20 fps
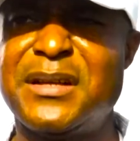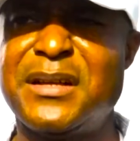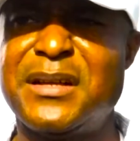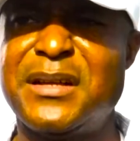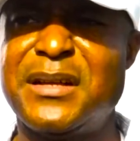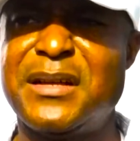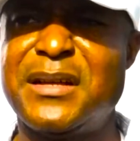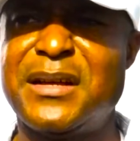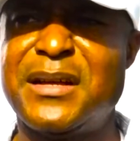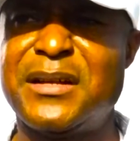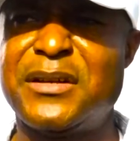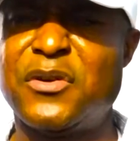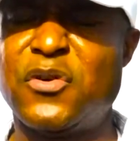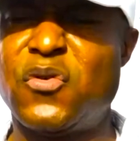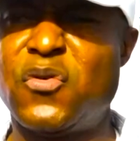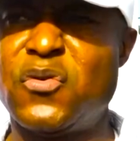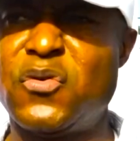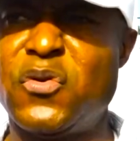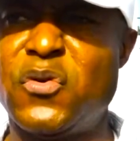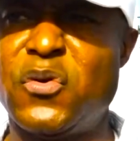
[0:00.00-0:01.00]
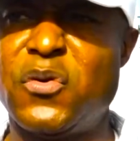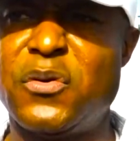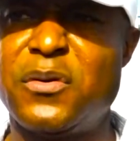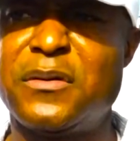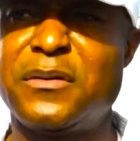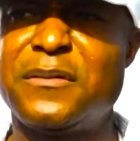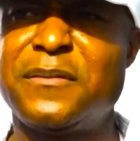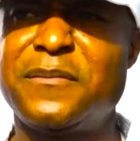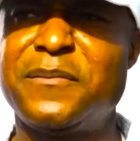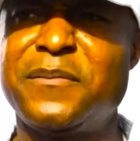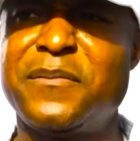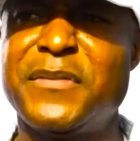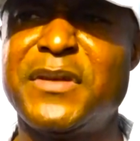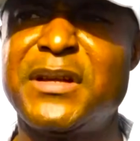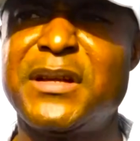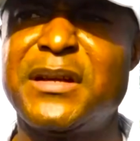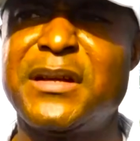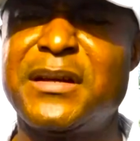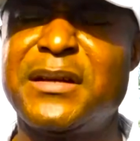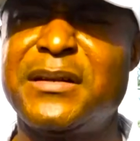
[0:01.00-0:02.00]
uh, honor
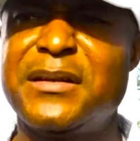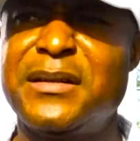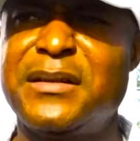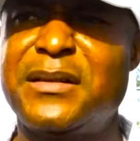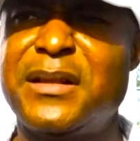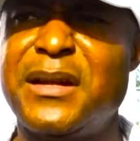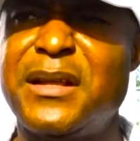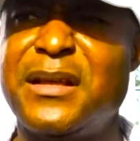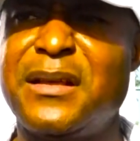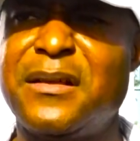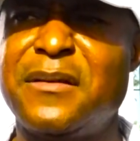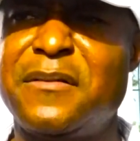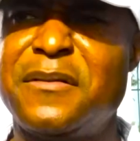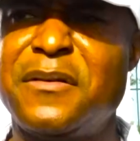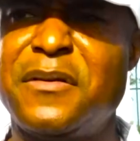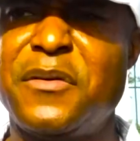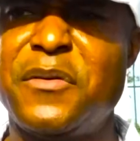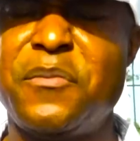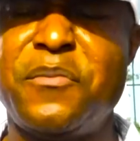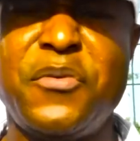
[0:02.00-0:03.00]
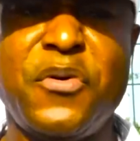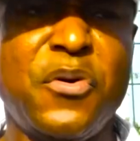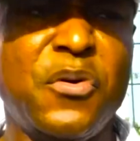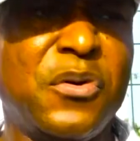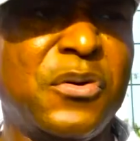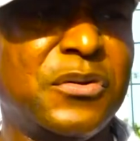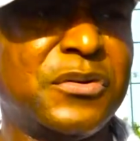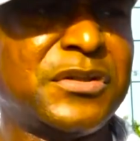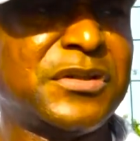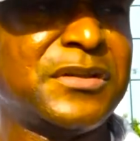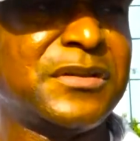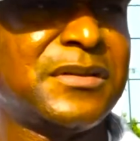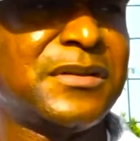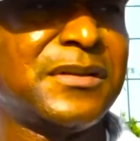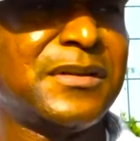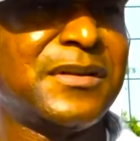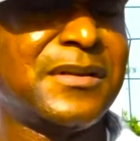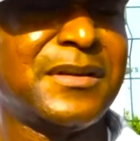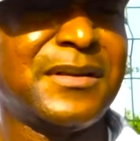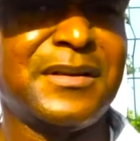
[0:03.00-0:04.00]
the three groups
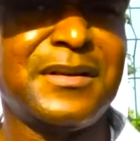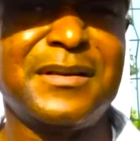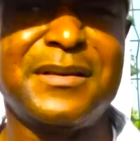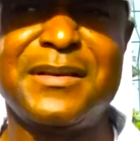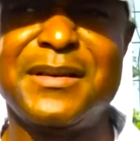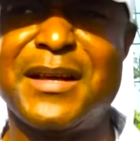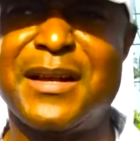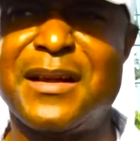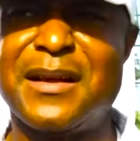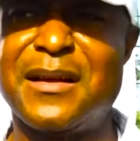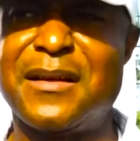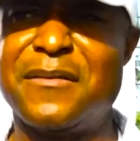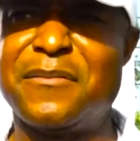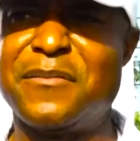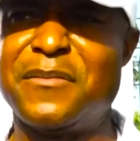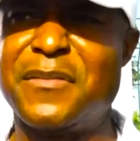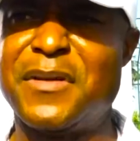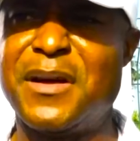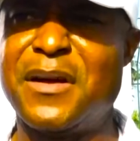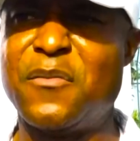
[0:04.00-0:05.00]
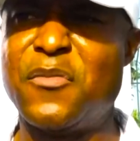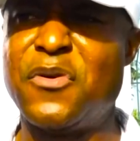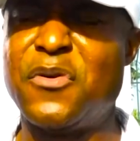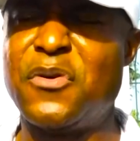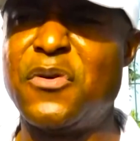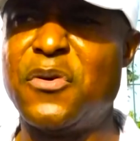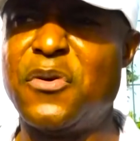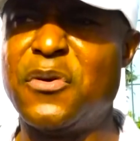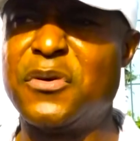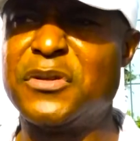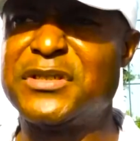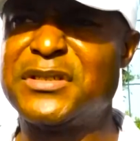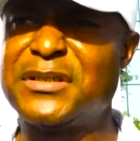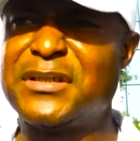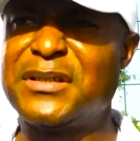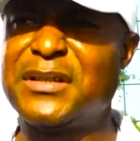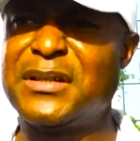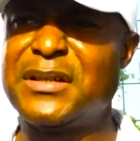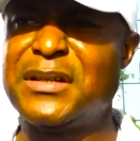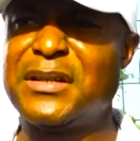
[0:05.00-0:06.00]
that are among us.
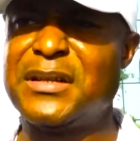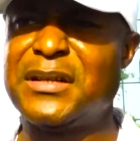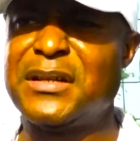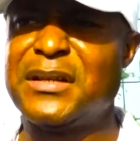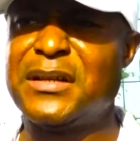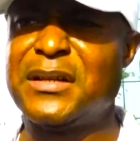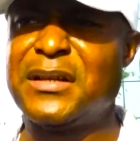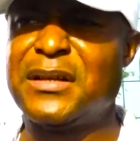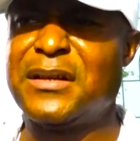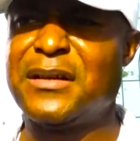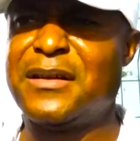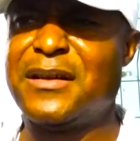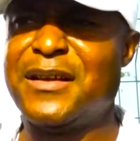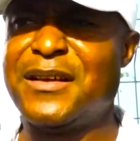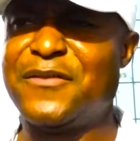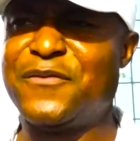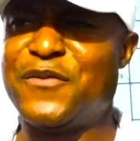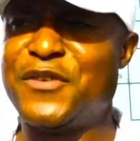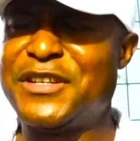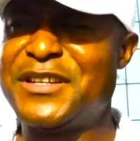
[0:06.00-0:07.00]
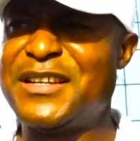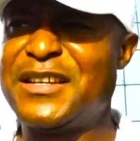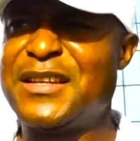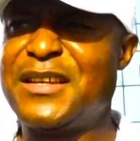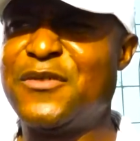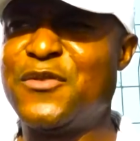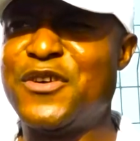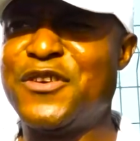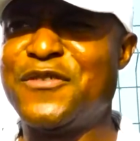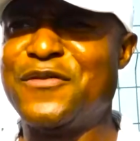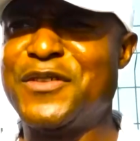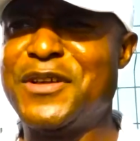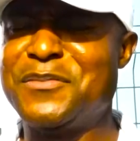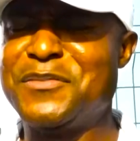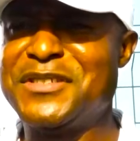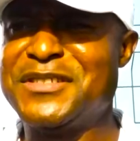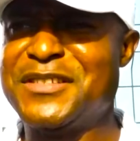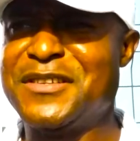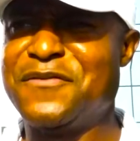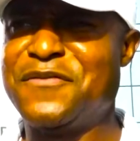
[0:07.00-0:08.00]
Fortunately, one of them
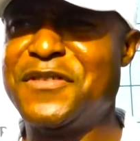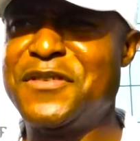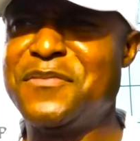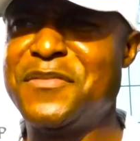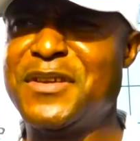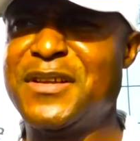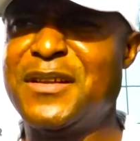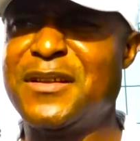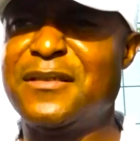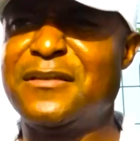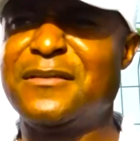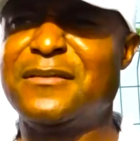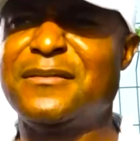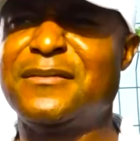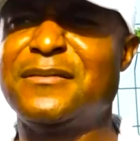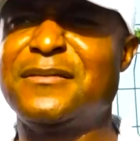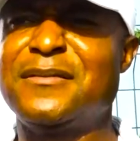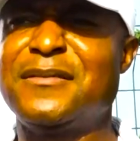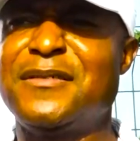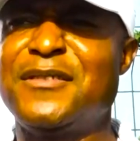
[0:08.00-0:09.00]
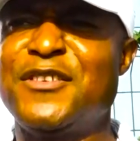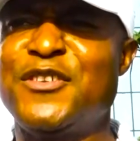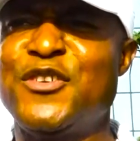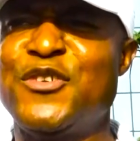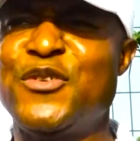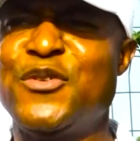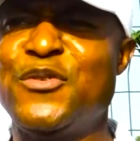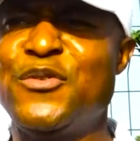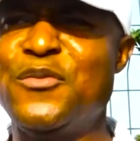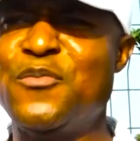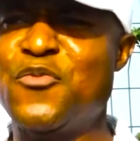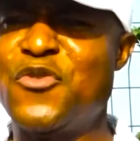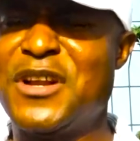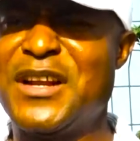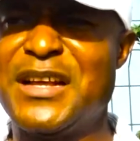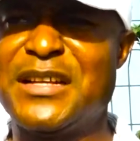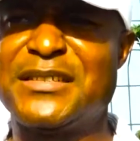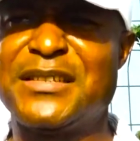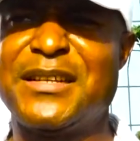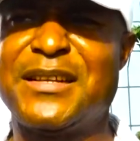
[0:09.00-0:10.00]
is a female, whom when
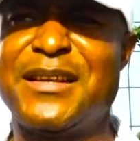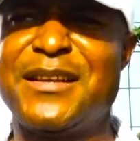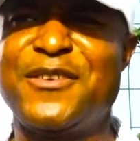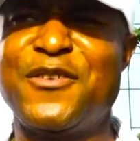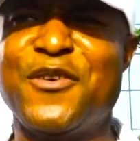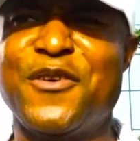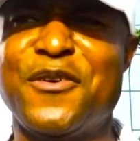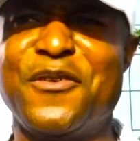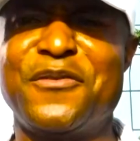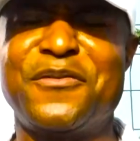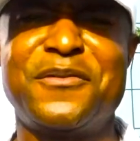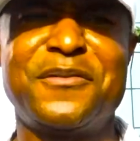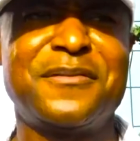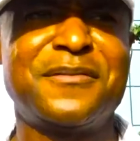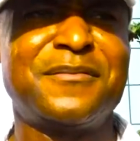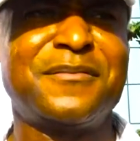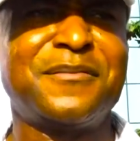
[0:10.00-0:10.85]
I started golf,